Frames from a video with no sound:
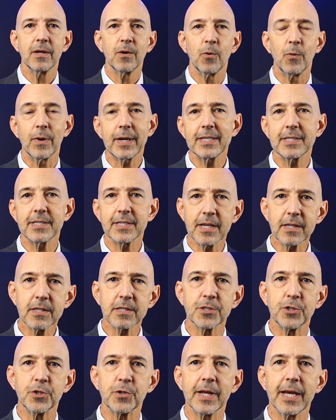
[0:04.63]
What can
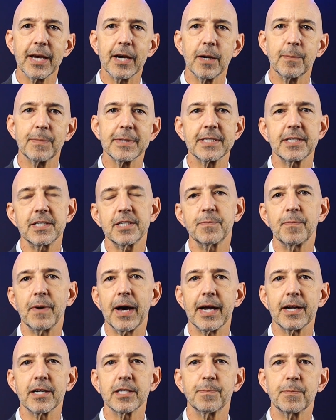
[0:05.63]
sellers do to help assist
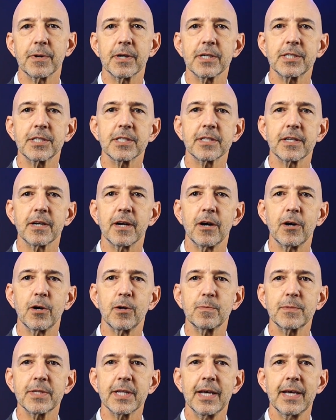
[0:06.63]
buyers purchase their
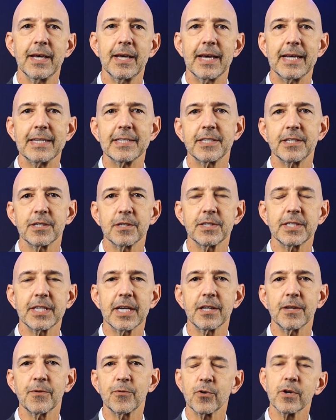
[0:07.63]
homes and still
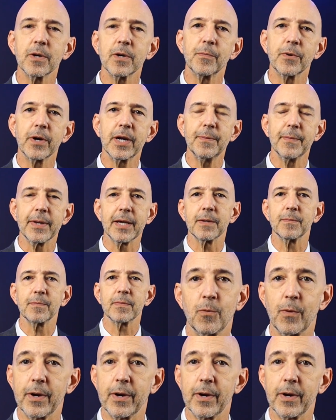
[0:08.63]
sell it for a premium?